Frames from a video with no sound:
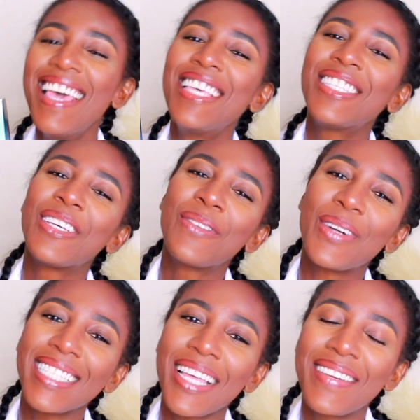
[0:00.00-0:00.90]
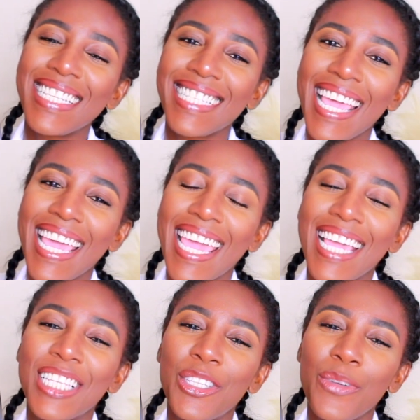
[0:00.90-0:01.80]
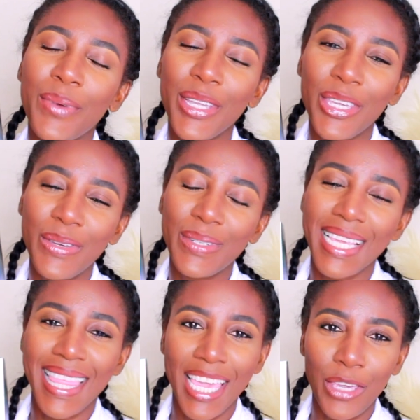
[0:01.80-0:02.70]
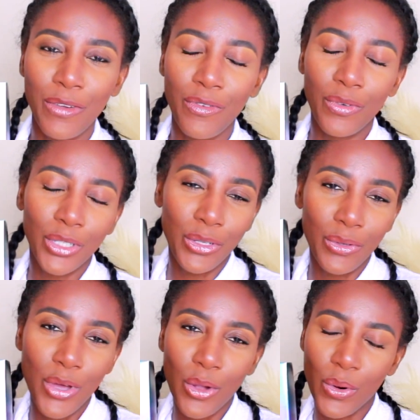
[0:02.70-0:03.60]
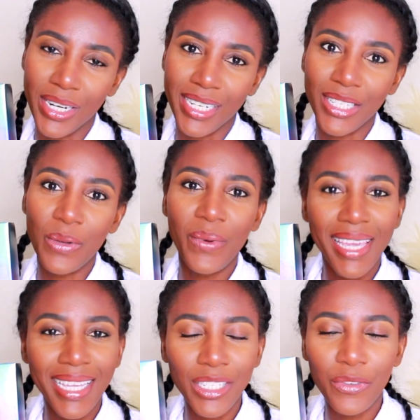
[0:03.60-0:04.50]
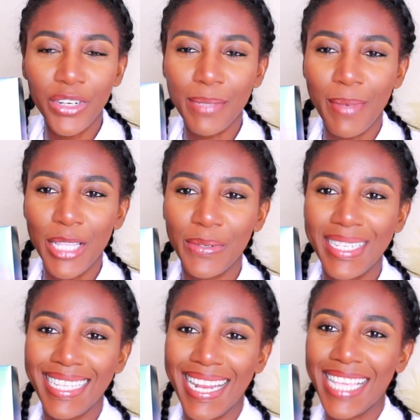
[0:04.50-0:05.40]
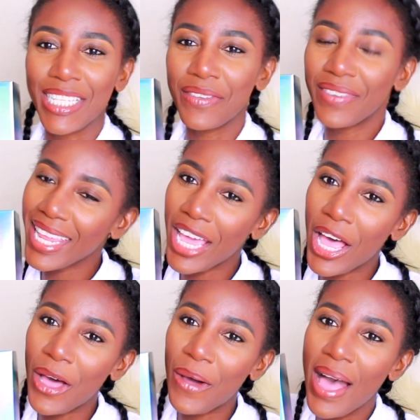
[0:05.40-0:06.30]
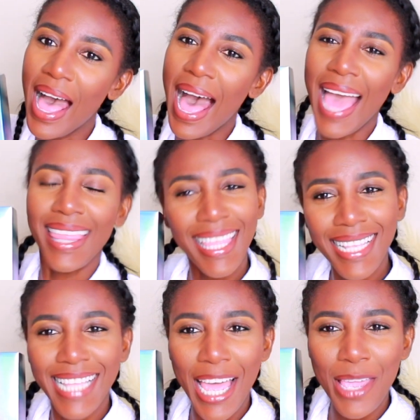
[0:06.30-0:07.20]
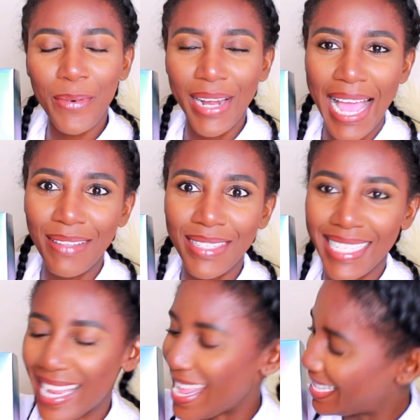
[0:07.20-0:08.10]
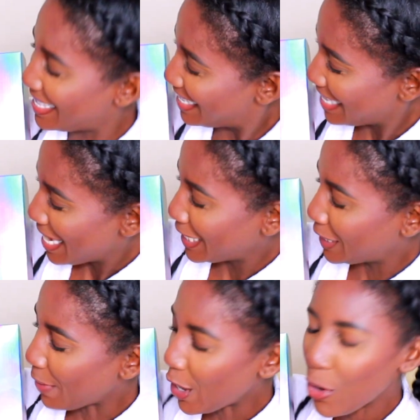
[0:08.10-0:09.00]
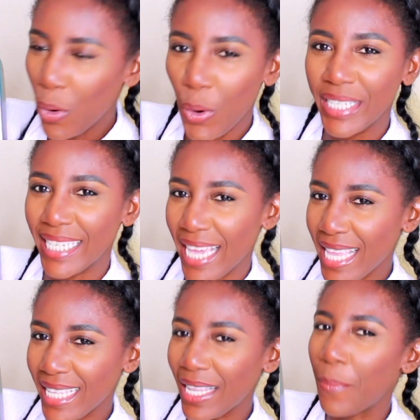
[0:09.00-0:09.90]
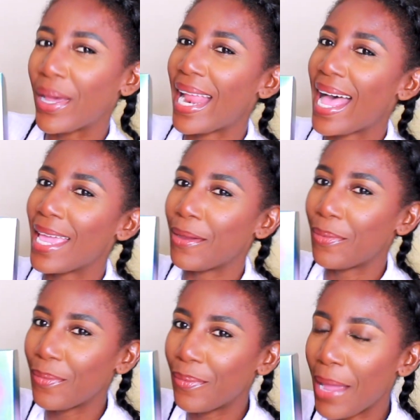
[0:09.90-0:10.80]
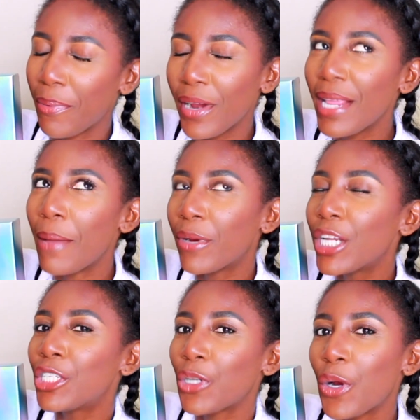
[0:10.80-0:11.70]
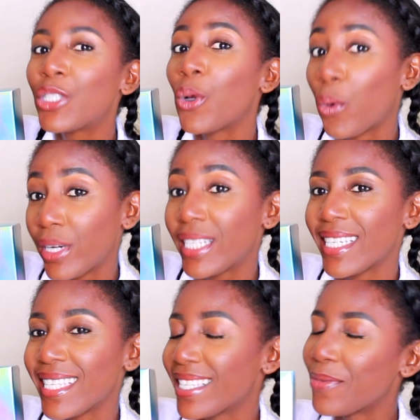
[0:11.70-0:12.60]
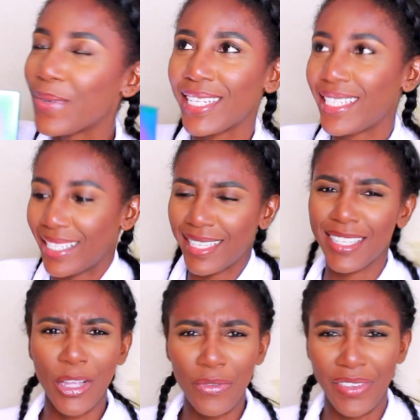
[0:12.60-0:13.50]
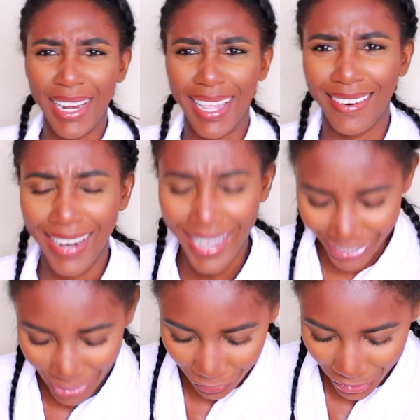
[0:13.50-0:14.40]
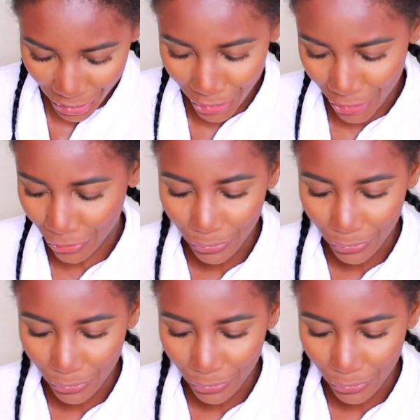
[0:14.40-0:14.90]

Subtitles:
So of course I want to say a super huge thank you to Gorgius Wigs for sponsoring today's video. I think that's how you pronounce it. It's spelled Gorgius, but I'm pretty sure it's gorgeous, which so fitting, right? So freaking cute.